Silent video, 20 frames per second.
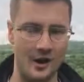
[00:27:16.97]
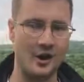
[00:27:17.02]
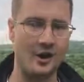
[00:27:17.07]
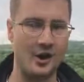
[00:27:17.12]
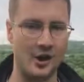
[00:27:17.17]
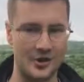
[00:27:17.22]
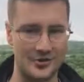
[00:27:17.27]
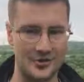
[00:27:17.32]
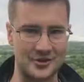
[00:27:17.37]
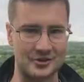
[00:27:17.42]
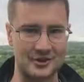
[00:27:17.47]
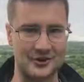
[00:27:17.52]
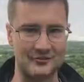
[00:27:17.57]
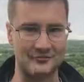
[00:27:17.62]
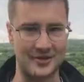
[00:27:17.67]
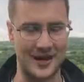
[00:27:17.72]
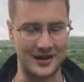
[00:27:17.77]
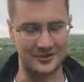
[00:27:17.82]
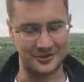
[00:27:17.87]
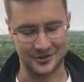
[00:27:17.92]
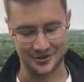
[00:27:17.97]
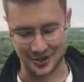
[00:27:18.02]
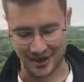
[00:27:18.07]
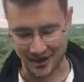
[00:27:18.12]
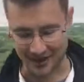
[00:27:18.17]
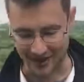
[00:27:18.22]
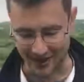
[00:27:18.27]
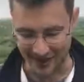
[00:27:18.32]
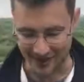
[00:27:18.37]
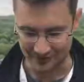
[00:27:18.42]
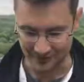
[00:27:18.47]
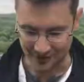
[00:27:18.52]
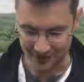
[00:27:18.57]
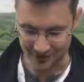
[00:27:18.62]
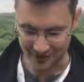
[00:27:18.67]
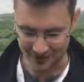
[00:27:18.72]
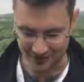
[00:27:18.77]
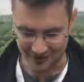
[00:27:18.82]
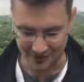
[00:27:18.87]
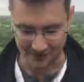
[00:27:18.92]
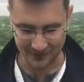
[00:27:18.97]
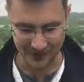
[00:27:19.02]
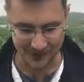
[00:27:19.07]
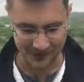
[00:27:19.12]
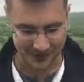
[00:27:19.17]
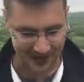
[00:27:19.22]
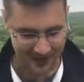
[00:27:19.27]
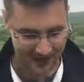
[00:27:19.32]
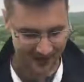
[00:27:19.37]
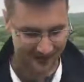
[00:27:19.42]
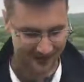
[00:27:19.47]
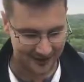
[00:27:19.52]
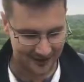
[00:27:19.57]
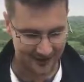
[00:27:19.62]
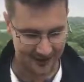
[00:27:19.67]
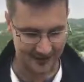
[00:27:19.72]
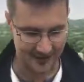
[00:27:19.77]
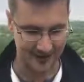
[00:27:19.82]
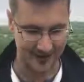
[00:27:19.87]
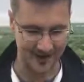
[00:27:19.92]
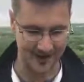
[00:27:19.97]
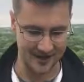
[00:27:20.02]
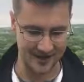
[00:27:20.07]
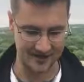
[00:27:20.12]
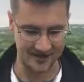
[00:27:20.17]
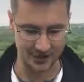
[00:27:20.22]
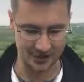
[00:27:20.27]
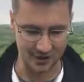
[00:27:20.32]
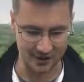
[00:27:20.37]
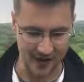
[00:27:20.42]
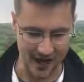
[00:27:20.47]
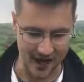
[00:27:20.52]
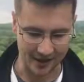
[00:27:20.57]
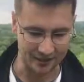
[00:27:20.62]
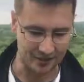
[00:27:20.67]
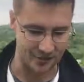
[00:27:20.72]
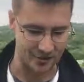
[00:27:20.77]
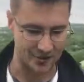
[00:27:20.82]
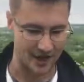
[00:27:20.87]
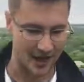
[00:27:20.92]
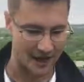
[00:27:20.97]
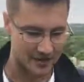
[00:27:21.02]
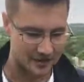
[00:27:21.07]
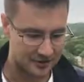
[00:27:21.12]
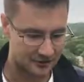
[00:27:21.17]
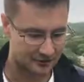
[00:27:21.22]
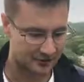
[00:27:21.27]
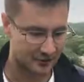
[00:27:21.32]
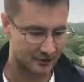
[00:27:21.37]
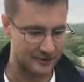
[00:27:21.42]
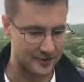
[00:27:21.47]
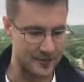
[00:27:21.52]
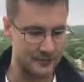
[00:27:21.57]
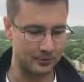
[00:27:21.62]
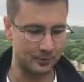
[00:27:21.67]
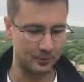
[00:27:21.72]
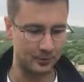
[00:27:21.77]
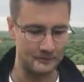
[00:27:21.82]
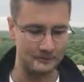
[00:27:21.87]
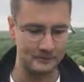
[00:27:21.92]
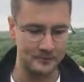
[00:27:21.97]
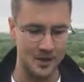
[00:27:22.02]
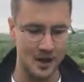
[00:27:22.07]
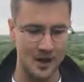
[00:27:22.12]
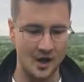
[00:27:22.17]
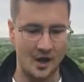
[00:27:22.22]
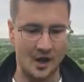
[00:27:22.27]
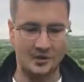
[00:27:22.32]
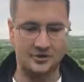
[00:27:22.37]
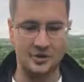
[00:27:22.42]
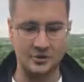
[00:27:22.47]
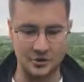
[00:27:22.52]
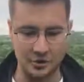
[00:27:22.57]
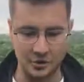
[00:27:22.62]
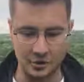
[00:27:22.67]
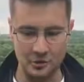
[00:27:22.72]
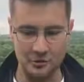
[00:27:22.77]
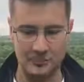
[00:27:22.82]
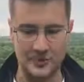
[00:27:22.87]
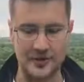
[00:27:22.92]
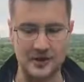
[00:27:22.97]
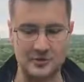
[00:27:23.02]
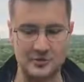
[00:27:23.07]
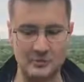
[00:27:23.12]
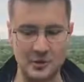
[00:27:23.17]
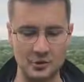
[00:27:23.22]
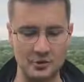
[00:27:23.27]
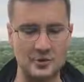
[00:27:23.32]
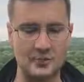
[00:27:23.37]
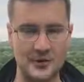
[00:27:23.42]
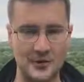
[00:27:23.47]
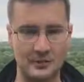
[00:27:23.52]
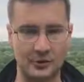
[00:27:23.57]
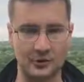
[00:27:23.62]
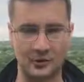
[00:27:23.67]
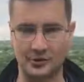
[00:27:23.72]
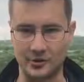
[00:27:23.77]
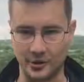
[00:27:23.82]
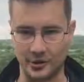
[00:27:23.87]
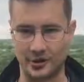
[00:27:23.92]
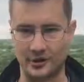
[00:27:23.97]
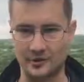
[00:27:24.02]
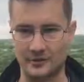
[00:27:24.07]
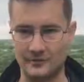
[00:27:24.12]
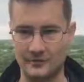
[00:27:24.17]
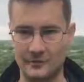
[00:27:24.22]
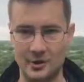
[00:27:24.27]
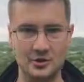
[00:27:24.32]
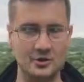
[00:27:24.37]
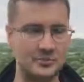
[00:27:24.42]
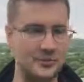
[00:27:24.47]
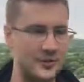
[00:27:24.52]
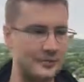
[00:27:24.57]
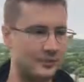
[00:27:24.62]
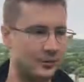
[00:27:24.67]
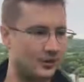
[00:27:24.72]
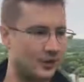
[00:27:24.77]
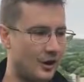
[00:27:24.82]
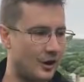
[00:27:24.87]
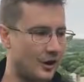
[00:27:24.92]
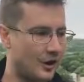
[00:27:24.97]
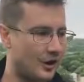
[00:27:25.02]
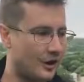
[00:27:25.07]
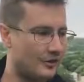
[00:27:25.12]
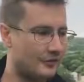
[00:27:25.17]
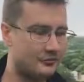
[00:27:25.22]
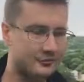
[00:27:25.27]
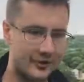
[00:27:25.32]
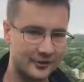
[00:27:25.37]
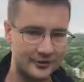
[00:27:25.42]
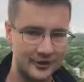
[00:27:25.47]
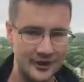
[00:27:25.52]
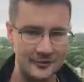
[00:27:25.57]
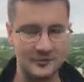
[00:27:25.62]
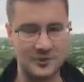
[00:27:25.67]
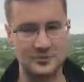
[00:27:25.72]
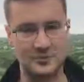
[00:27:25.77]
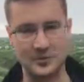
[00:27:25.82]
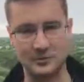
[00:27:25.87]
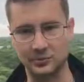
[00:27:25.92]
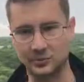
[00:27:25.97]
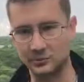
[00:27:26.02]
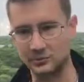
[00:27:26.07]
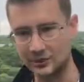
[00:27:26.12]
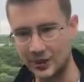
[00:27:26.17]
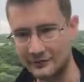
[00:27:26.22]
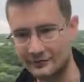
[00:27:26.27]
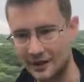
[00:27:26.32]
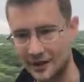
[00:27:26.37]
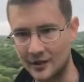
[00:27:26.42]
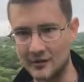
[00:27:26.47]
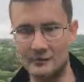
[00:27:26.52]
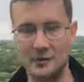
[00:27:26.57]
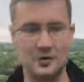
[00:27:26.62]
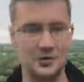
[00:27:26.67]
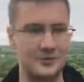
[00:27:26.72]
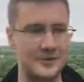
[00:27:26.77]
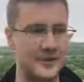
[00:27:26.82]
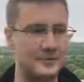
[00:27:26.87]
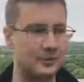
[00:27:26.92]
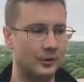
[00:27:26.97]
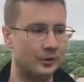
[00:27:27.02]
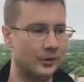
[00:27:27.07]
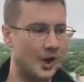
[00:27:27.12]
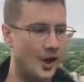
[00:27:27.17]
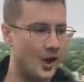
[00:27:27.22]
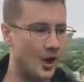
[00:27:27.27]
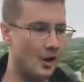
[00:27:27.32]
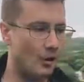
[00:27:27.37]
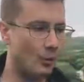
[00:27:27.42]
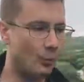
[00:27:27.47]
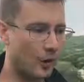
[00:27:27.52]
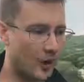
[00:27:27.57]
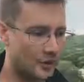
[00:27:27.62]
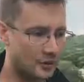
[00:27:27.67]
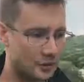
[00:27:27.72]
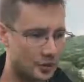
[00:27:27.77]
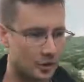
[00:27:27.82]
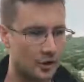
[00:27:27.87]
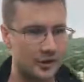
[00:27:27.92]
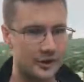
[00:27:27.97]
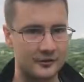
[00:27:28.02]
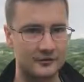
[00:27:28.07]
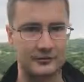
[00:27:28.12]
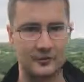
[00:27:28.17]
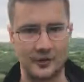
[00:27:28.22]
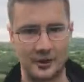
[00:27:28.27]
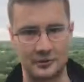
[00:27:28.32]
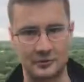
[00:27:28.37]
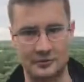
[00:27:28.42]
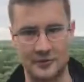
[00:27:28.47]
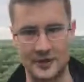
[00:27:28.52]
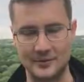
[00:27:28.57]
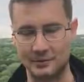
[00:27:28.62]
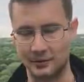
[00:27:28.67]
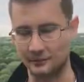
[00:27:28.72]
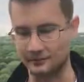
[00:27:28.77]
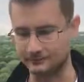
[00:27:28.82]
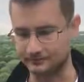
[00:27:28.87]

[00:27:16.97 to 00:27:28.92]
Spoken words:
on the slave masters. And this is something that I think is a good exercise for people to do, because most people are good. Most people are friendly, most people are loving, most people want good for other people.